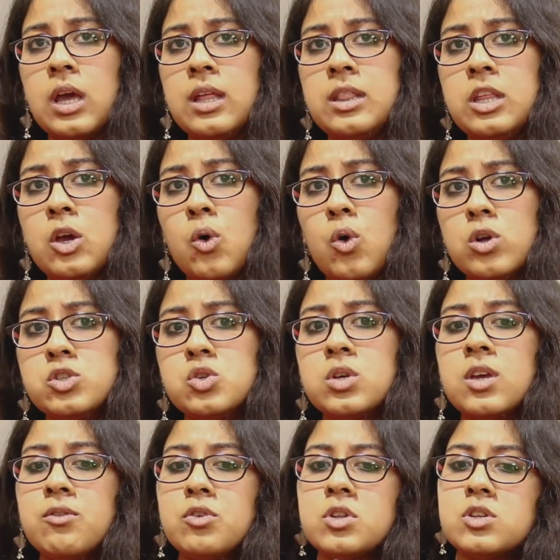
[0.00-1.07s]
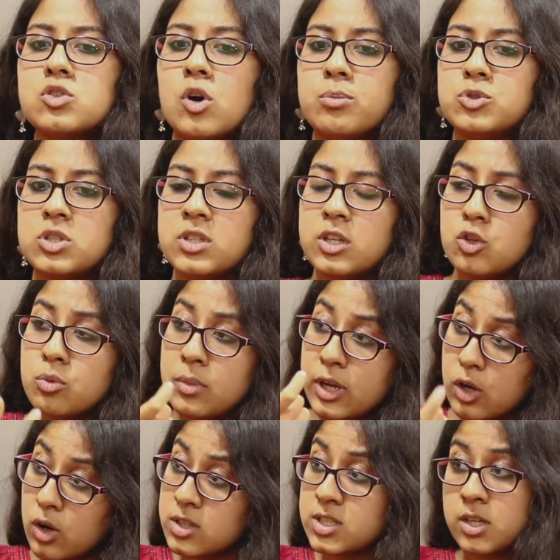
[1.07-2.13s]
they also give you this option that you may
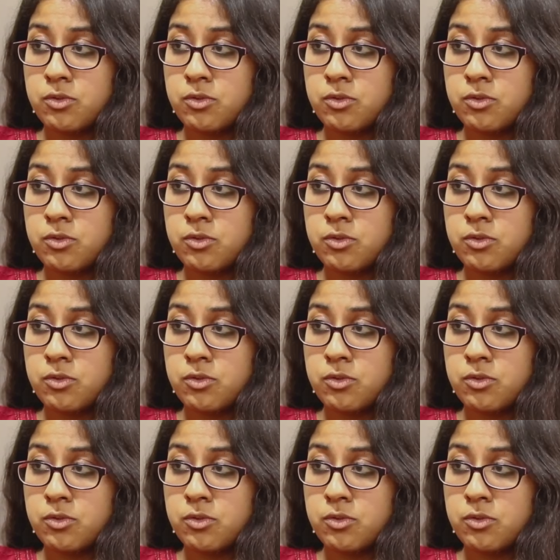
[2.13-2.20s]
not sit